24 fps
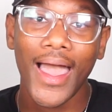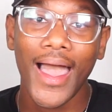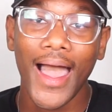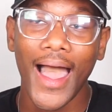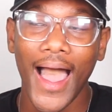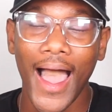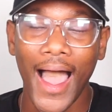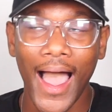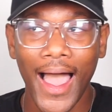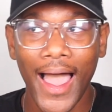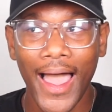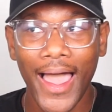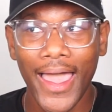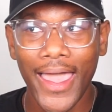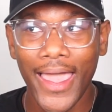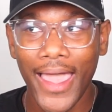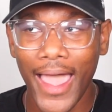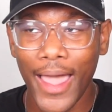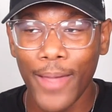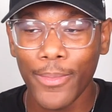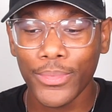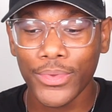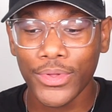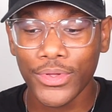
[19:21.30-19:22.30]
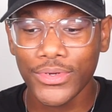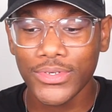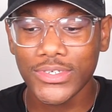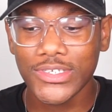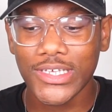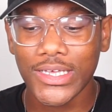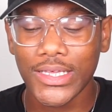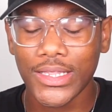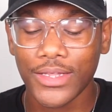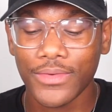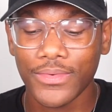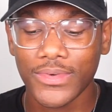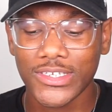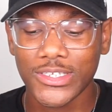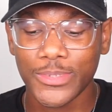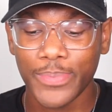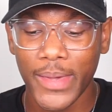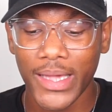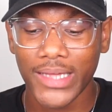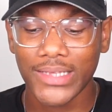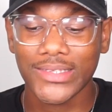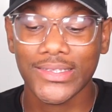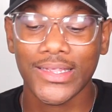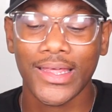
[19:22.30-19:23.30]
I am losing the
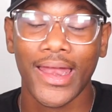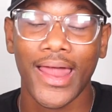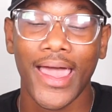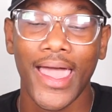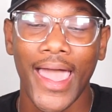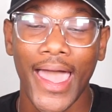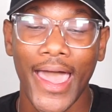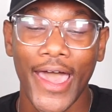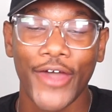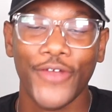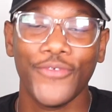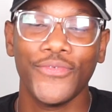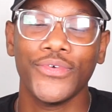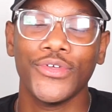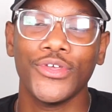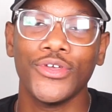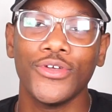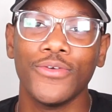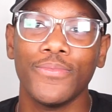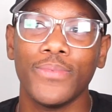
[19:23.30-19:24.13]
respect that I had for you